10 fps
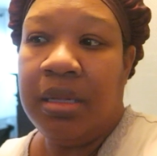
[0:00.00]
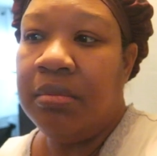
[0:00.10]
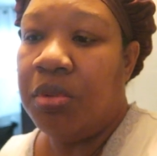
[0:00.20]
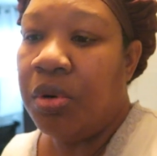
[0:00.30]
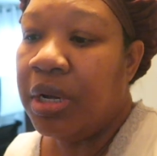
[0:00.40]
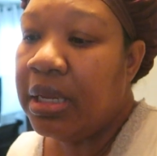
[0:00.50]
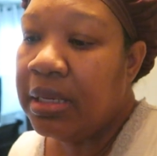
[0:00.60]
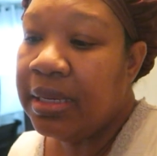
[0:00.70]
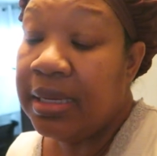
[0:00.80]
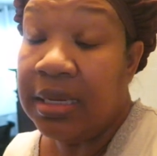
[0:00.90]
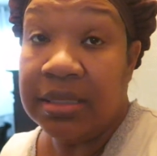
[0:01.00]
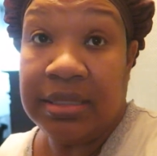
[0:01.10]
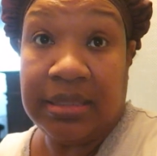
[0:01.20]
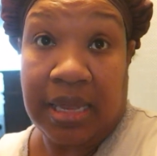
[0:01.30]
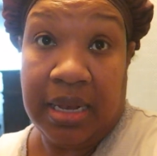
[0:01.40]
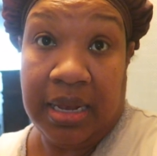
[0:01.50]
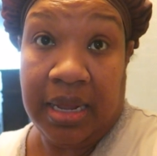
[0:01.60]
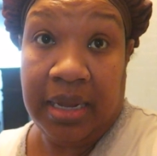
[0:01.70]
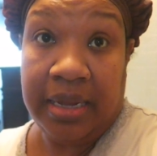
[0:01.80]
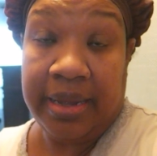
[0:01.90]
Good morning. It is
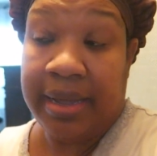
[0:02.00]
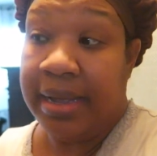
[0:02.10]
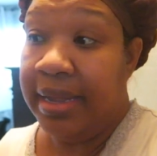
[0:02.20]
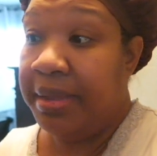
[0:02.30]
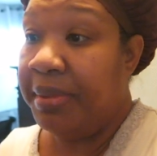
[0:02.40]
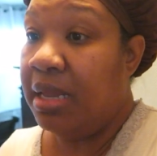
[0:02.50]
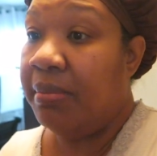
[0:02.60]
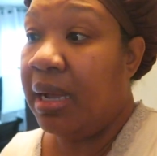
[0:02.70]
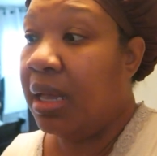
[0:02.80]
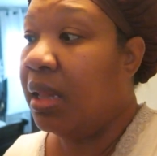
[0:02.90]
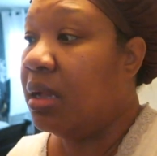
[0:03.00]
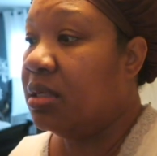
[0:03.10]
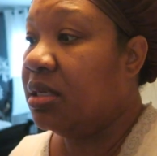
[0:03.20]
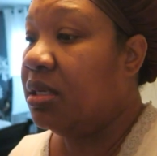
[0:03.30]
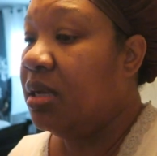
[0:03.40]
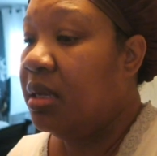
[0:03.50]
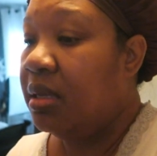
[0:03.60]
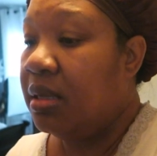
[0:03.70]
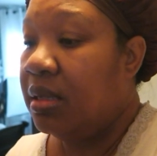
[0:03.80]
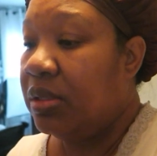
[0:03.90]
Sunday. I am in my closet
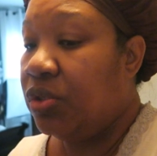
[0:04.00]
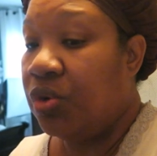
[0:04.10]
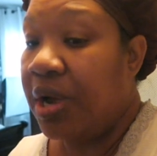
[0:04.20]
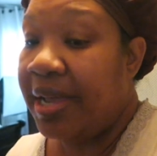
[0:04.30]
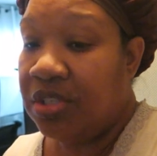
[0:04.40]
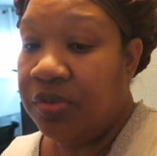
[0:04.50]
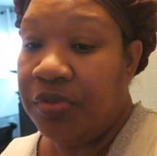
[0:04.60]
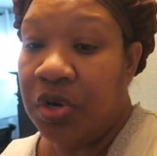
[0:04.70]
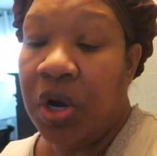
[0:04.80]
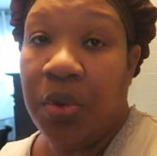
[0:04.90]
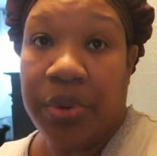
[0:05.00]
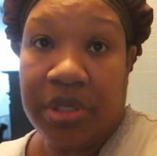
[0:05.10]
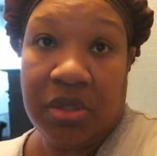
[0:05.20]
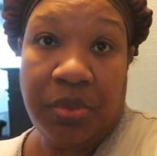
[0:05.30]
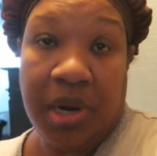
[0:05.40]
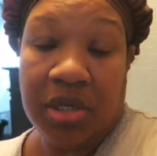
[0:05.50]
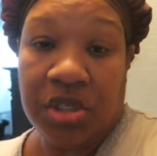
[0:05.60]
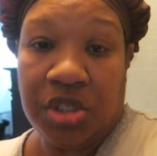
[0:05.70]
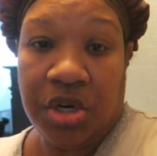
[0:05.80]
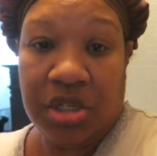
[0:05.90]
trying to figure out what to wear
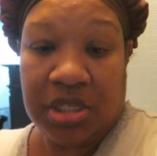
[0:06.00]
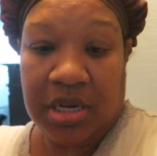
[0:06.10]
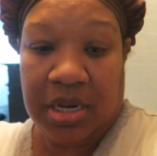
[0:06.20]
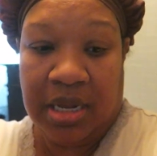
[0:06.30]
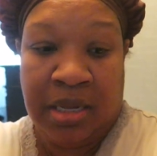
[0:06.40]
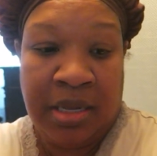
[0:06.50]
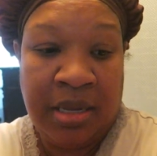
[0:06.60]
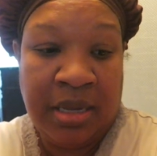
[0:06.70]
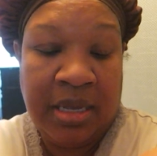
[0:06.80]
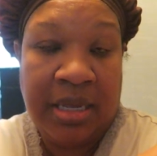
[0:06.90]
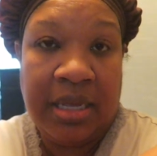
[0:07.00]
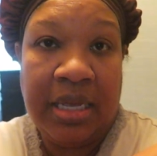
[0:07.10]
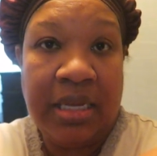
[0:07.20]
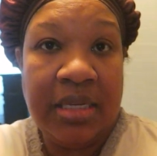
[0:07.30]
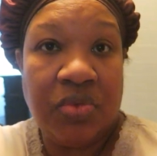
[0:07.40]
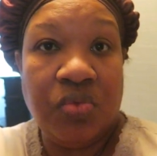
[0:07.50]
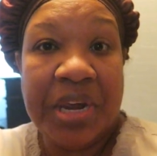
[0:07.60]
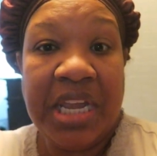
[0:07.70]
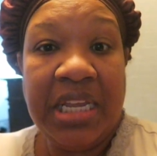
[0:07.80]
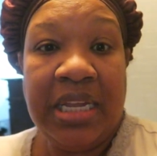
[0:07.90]
to church today. It is
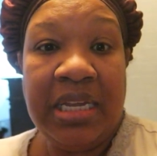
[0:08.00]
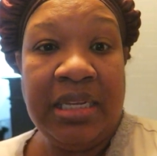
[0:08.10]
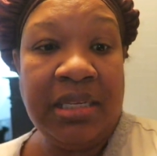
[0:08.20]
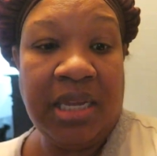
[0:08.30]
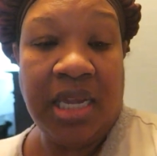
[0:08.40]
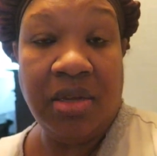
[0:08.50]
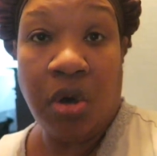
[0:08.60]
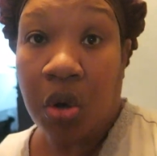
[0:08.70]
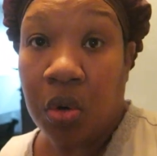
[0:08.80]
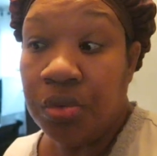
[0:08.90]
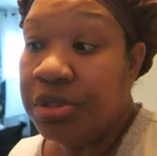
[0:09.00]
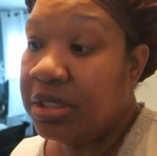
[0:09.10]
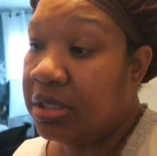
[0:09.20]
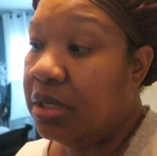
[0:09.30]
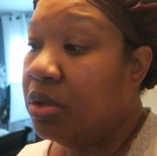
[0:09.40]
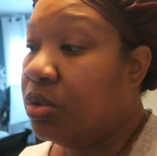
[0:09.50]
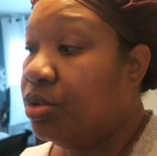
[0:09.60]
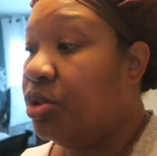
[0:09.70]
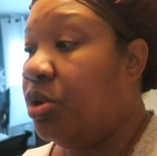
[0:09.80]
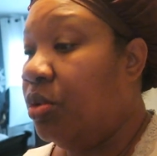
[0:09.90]
raining and cold still,
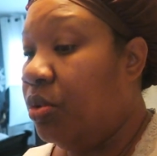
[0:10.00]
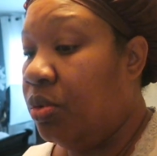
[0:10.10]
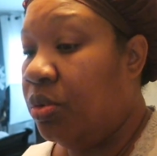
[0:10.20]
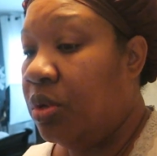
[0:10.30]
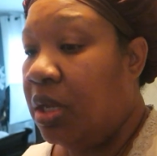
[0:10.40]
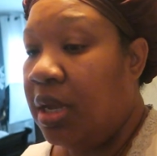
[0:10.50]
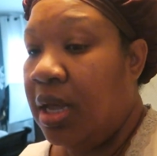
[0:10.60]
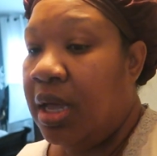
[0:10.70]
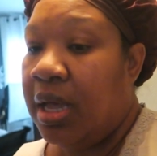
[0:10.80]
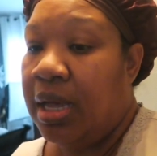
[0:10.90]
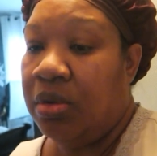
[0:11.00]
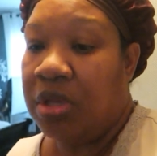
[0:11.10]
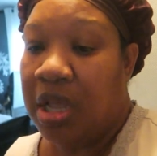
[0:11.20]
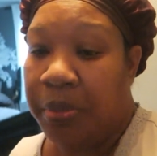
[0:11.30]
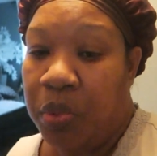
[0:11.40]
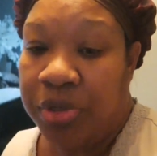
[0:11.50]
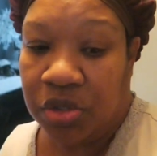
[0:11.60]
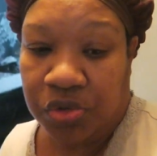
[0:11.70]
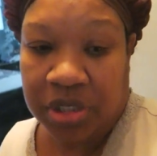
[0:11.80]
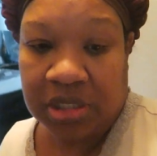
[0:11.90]
so I don't think I'm going
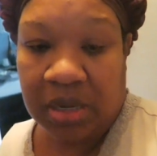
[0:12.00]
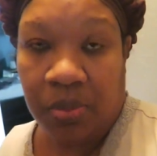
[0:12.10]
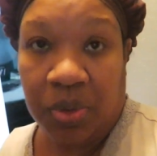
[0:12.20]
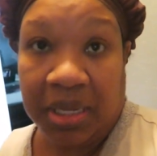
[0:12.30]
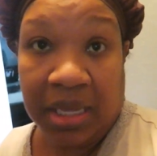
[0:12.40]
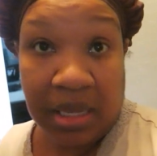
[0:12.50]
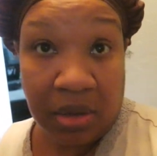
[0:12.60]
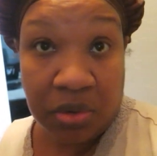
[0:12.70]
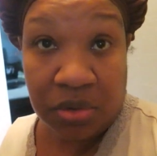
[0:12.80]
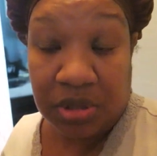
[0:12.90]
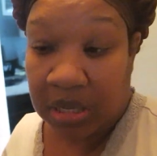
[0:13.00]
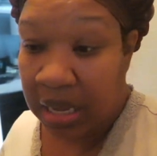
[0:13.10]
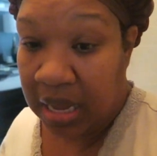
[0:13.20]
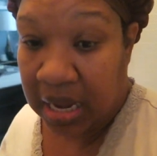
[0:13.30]
to dress up with heels.